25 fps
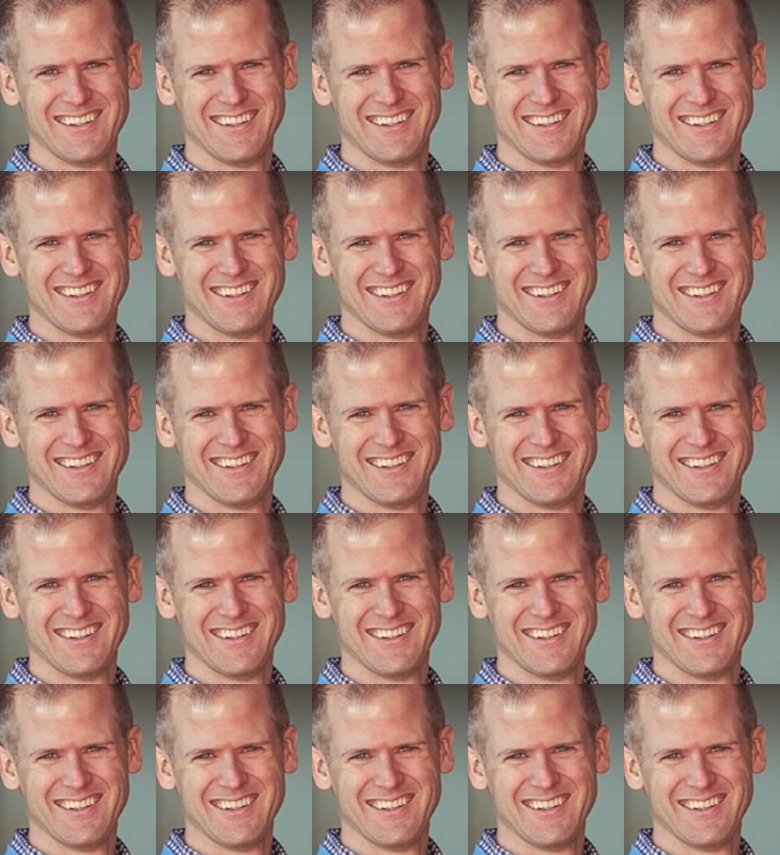
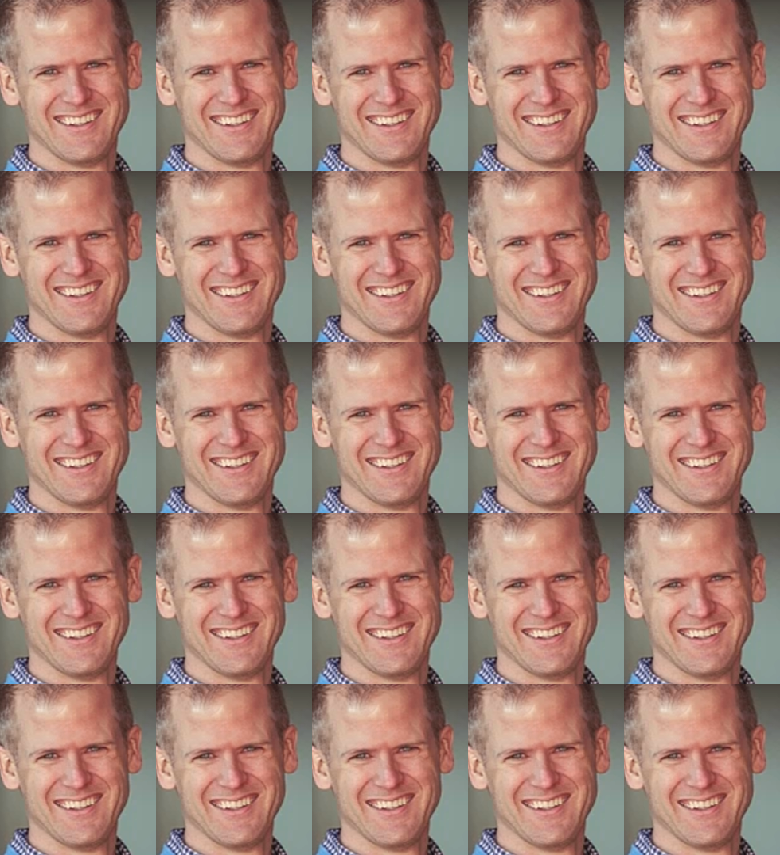
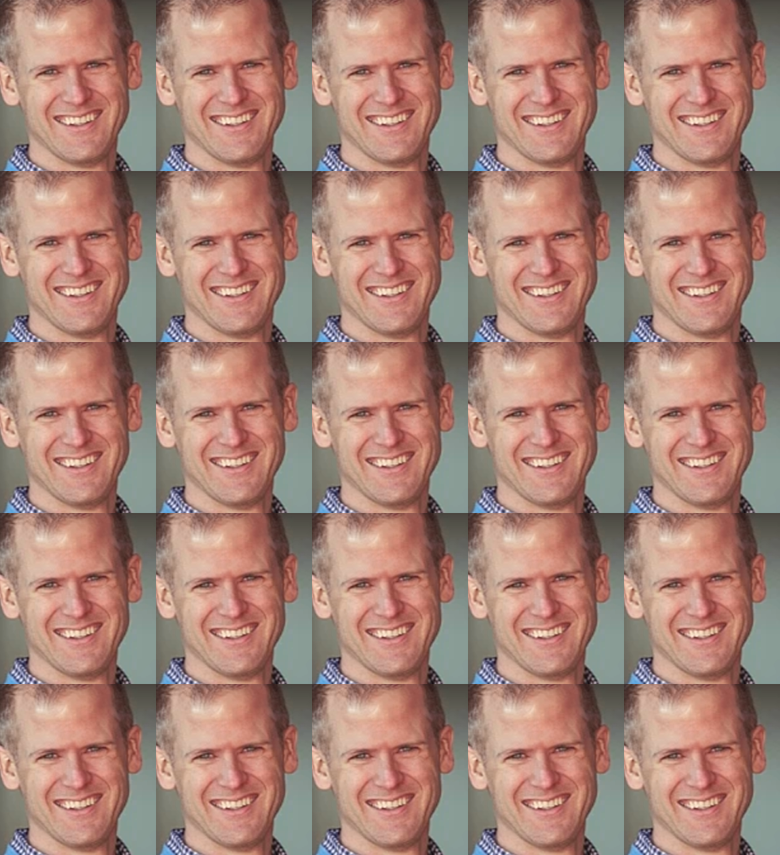
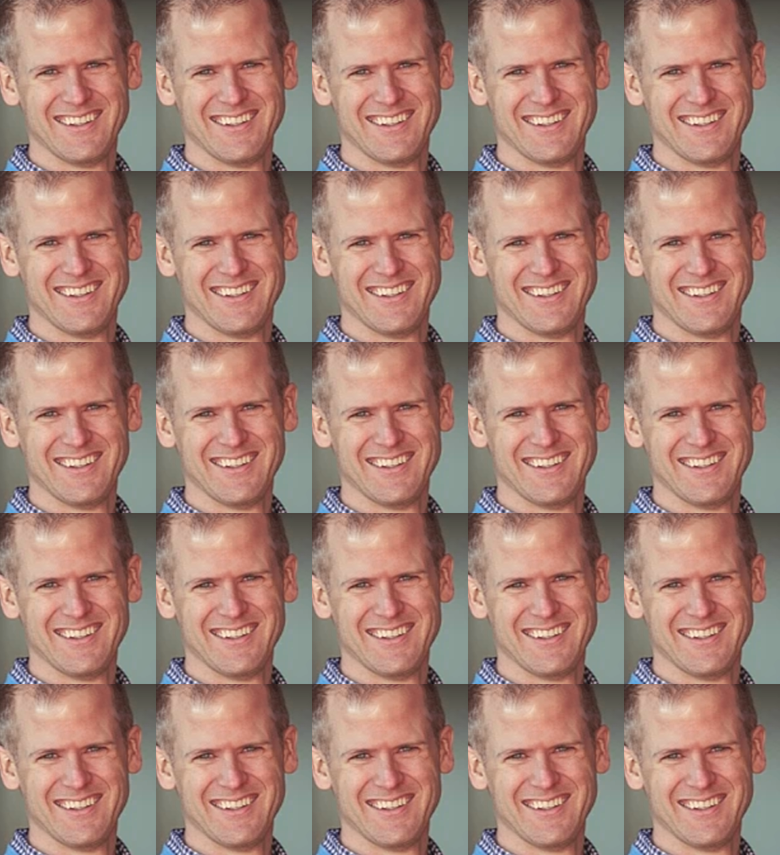
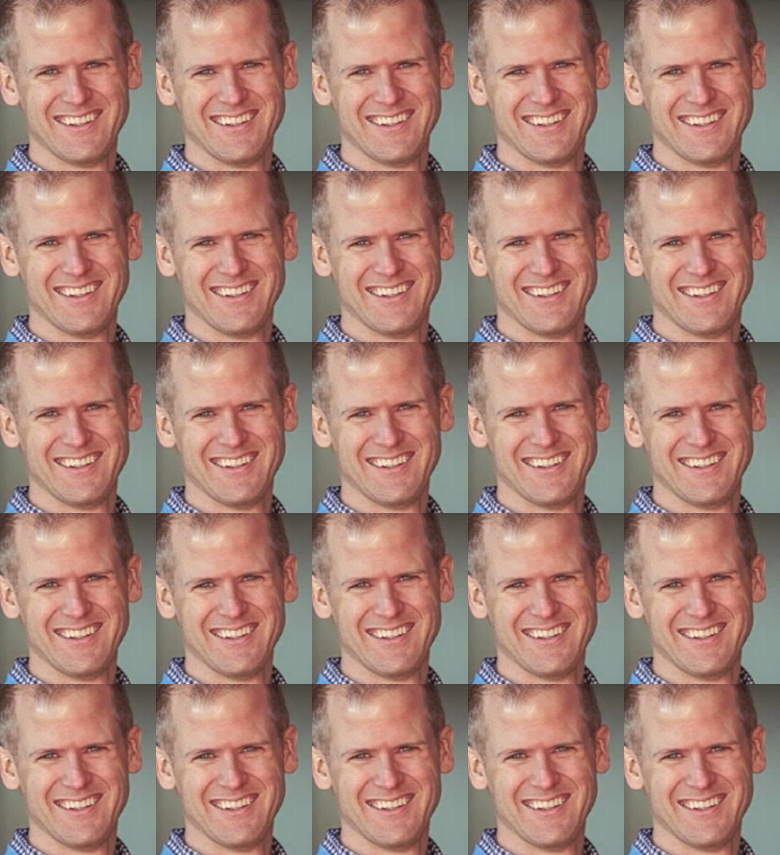
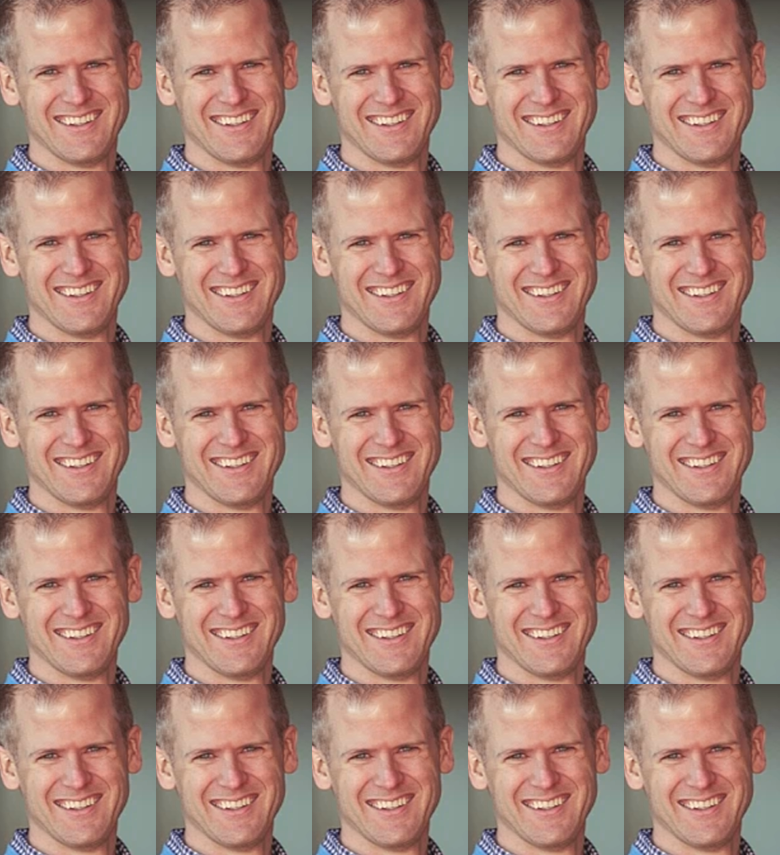
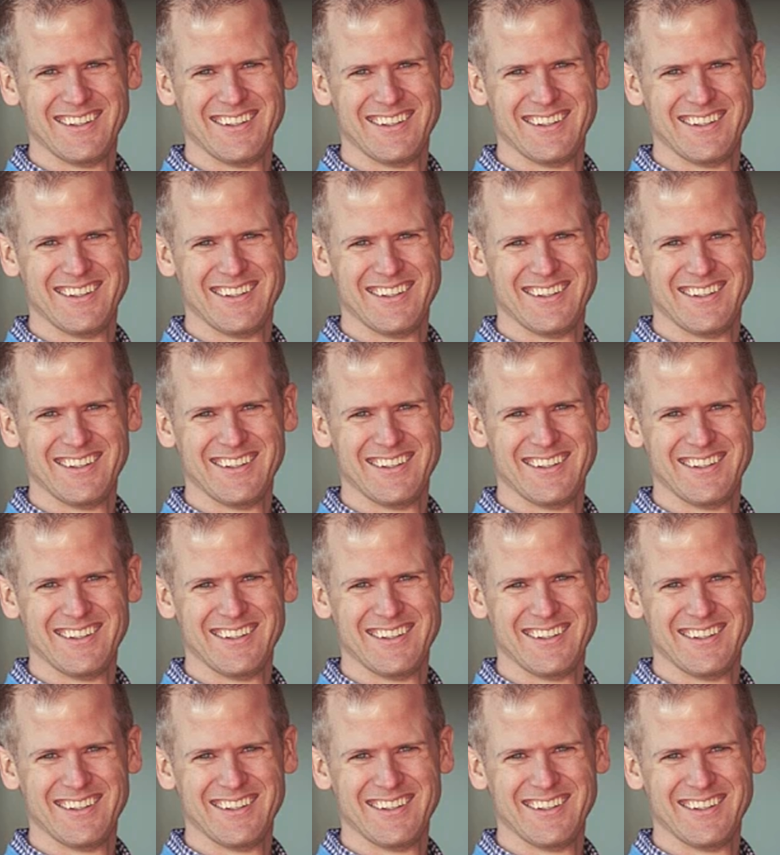
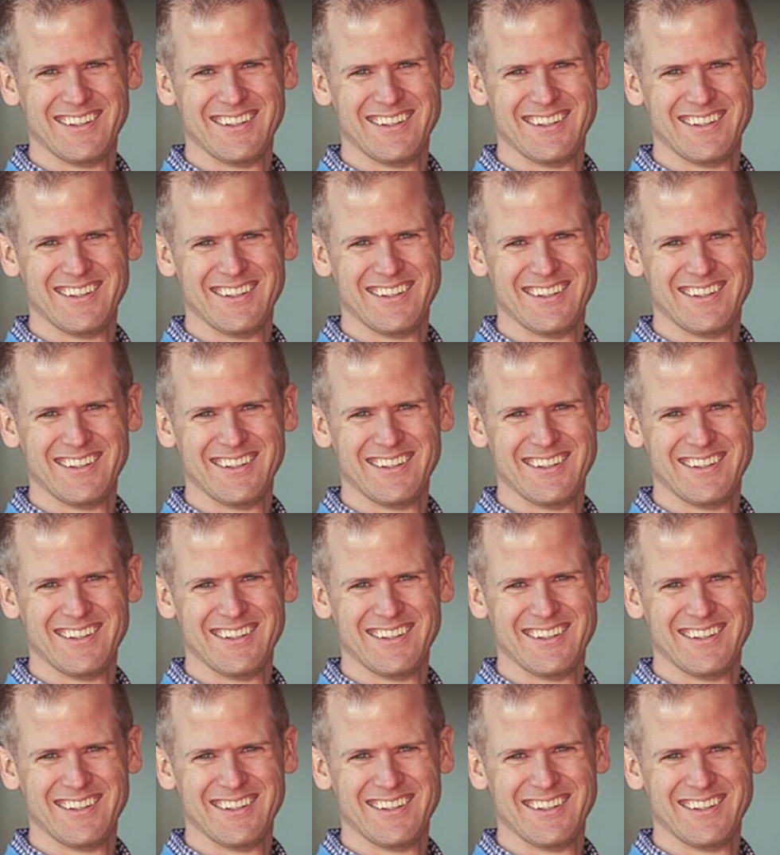The face doesn't move, so there is nothing to read.